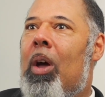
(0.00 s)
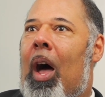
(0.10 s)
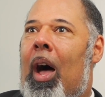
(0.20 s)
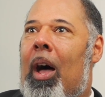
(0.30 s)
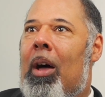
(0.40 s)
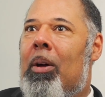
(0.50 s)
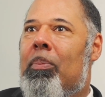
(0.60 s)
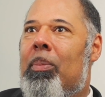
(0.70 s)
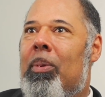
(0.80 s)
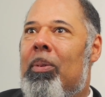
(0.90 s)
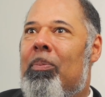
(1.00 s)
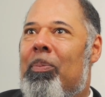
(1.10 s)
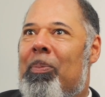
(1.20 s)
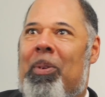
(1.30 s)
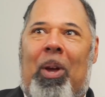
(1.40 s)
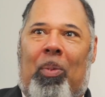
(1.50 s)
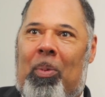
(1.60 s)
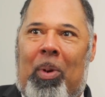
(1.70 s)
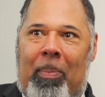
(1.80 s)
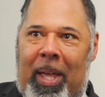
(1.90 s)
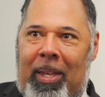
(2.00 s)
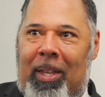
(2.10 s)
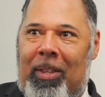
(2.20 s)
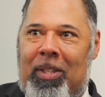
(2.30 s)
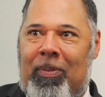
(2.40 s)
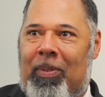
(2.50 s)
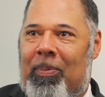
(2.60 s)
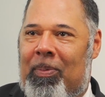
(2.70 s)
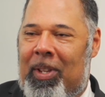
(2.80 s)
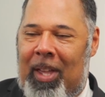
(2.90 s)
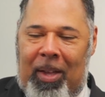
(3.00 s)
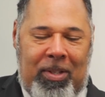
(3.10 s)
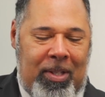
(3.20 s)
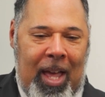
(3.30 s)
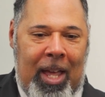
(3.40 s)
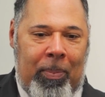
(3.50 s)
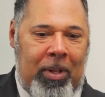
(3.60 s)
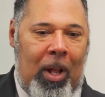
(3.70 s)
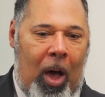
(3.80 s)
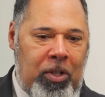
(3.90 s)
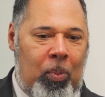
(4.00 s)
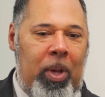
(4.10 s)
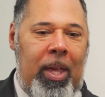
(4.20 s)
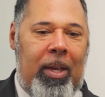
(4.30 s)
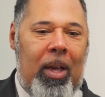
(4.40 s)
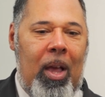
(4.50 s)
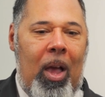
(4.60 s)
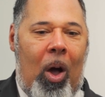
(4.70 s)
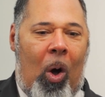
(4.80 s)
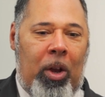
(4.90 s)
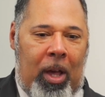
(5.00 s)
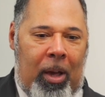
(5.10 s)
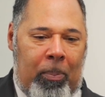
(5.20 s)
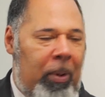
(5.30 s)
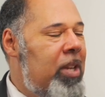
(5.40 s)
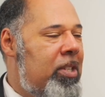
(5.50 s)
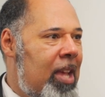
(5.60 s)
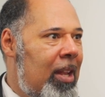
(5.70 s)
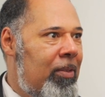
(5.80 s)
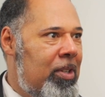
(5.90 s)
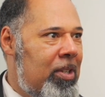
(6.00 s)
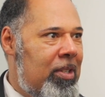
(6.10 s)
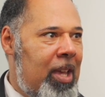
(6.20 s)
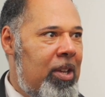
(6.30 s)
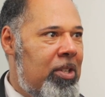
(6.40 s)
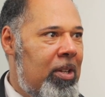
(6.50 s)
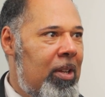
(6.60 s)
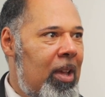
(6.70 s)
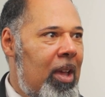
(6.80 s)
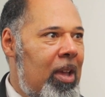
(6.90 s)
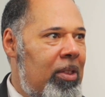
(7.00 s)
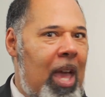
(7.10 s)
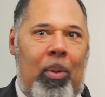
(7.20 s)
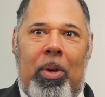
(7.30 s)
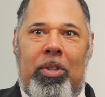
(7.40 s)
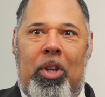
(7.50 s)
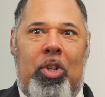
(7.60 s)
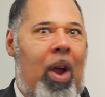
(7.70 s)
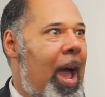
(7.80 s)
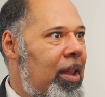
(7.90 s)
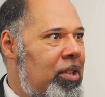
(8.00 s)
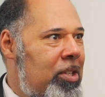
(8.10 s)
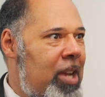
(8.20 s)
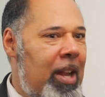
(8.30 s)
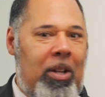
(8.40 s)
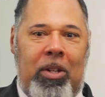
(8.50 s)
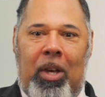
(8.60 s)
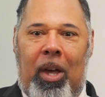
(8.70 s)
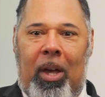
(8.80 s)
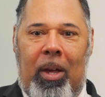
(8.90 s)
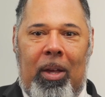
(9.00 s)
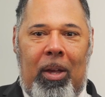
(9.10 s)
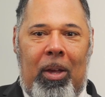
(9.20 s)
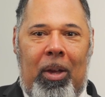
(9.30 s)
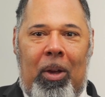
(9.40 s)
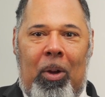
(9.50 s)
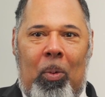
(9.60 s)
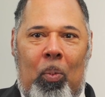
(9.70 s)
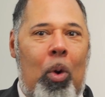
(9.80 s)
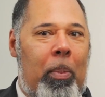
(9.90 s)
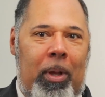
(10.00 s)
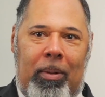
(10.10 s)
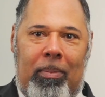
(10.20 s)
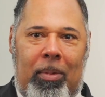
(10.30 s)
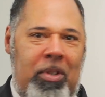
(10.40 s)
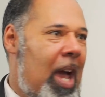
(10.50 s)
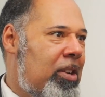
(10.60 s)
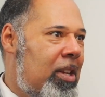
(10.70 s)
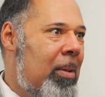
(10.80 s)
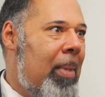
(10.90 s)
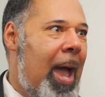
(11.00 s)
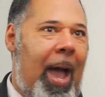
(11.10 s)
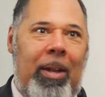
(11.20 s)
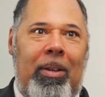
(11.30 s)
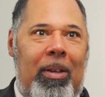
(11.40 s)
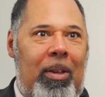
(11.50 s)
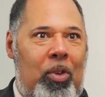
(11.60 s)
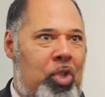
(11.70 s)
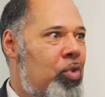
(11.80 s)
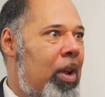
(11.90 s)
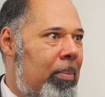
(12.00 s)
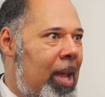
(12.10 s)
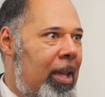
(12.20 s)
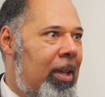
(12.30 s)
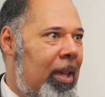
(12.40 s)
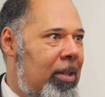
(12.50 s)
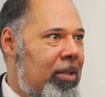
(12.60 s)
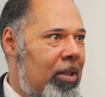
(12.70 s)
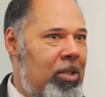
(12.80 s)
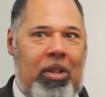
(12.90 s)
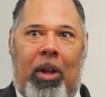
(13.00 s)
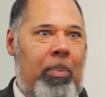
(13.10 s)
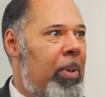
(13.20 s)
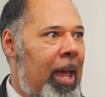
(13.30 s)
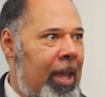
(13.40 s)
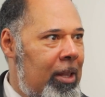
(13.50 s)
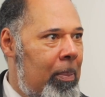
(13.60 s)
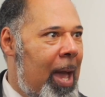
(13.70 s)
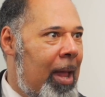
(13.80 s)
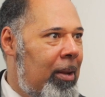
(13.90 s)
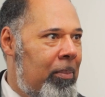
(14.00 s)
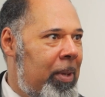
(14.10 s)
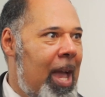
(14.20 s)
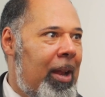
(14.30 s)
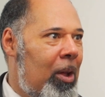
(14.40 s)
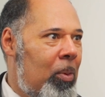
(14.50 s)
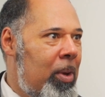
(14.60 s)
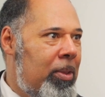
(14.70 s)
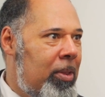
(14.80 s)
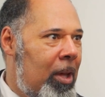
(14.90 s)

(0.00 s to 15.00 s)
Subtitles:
we're making this video today, but last week on a British television station, there was a transgender woman who's actually a man, stripped naked and started playing the piano with